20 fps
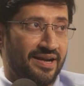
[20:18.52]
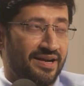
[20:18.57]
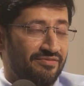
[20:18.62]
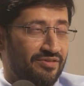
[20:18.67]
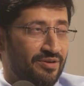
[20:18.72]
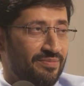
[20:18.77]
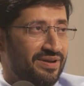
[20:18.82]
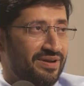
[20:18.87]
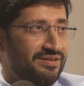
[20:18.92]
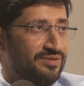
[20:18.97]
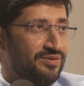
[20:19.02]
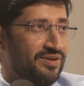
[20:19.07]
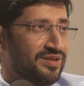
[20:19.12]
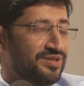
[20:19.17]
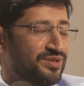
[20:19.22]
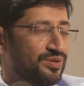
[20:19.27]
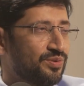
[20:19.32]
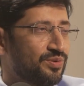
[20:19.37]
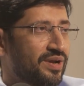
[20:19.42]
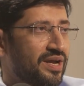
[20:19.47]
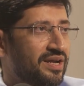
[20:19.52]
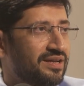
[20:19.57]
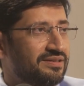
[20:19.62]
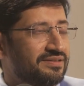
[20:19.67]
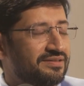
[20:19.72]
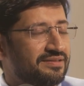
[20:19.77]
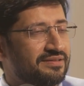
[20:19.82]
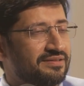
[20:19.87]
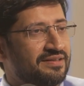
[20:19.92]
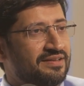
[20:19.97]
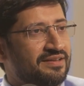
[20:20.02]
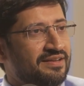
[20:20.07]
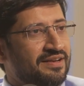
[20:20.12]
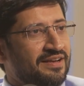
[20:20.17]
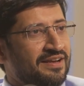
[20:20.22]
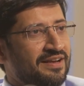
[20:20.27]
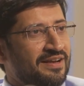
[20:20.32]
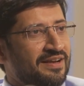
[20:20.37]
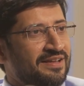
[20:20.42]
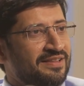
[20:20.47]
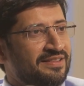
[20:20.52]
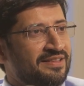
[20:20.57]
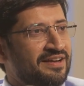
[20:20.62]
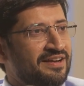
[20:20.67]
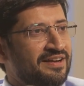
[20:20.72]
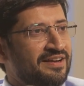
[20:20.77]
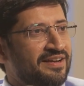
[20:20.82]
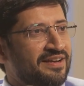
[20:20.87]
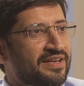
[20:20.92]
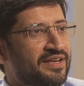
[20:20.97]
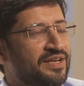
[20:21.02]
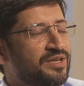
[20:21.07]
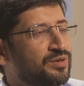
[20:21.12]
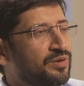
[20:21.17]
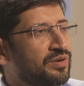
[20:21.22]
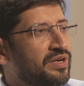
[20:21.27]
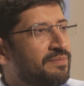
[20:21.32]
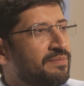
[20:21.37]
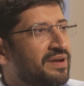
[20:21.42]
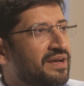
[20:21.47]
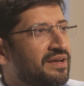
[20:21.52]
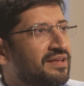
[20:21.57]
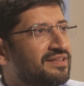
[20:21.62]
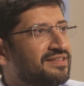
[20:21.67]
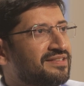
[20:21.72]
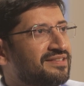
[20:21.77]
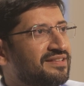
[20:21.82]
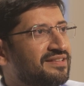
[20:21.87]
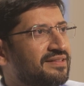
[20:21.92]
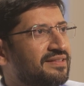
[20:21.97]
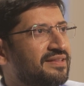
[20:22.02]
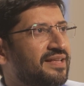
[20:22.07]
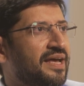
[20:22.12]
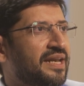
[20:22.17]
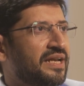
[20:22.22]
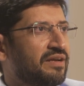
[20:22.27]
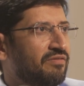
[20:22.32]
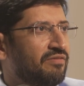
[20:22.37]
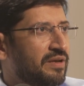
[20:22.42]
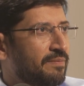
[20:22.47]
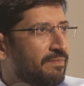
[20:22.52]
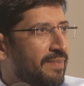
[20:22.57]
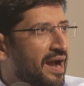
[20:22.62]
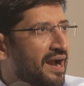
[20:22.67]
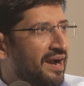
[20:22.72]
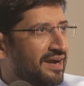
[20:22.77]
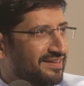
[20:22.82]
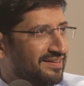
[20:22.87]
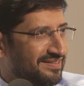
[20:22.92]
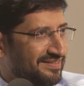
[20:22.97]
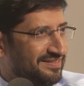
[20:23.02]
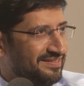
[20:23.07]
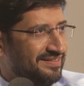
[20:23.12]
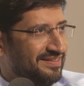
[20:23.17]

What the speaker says: and women. You are so right. The issue remains they are equally bad.